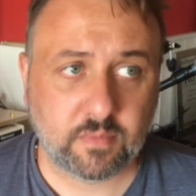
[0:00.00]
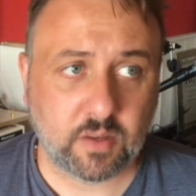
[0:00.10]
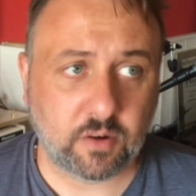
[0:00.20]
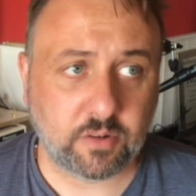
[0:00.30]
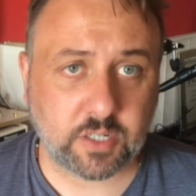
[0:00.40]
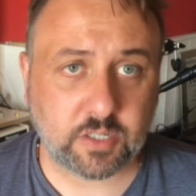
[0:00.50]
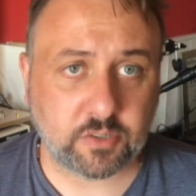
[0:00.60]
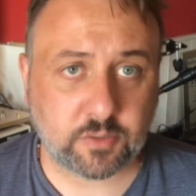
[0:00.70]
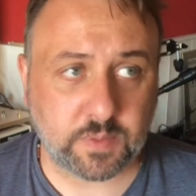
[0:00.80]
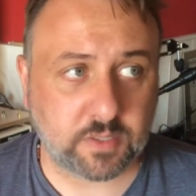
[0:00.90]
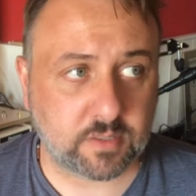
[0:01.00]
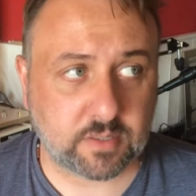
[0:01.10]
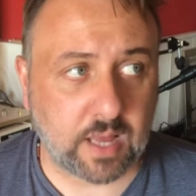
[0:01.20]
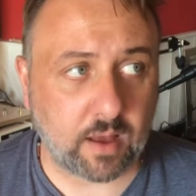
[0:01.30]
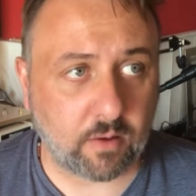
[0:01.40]
or it can just be
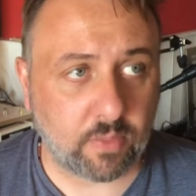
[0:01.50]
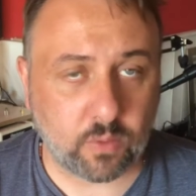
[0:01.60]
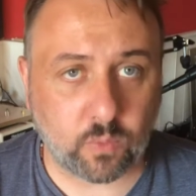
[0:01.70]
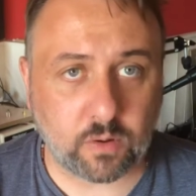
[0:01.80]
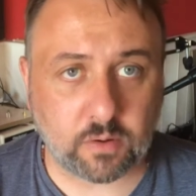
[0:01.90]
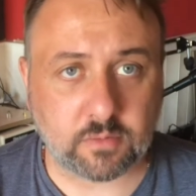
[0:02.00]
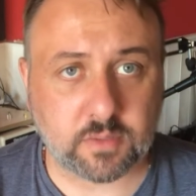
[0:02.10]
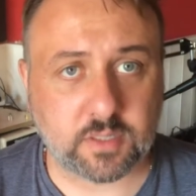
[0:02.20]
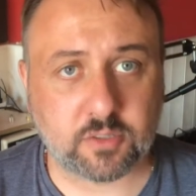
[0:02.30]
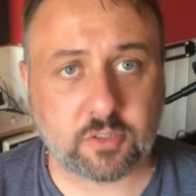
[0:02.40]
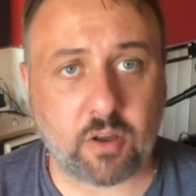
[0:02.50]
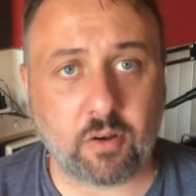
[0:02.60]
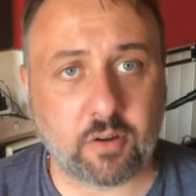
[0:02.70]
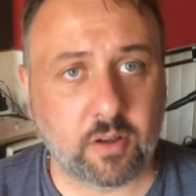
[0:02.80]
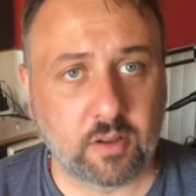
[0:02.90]
sat on the wall in stock.